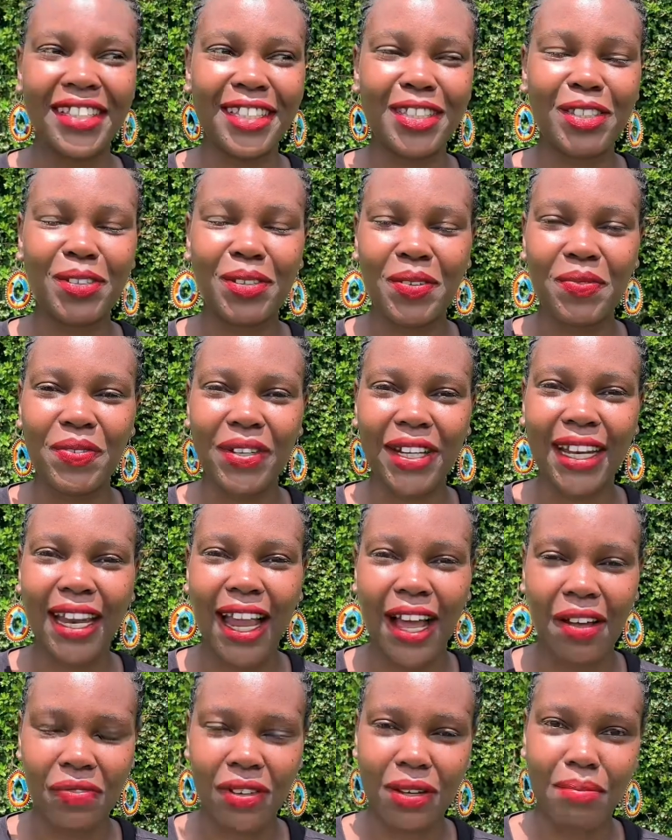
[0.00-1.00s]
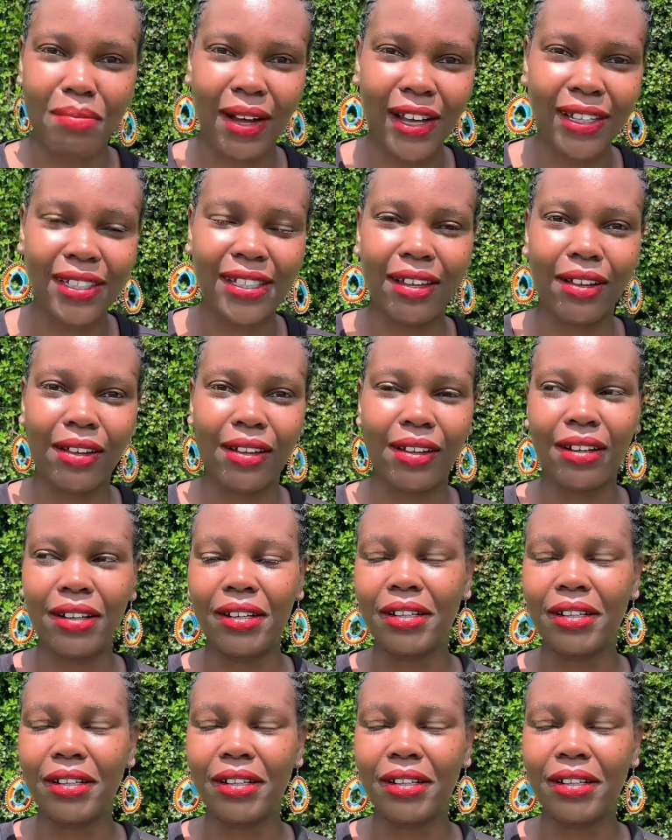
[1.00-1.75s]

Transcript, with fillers: It's not even a laughing matter.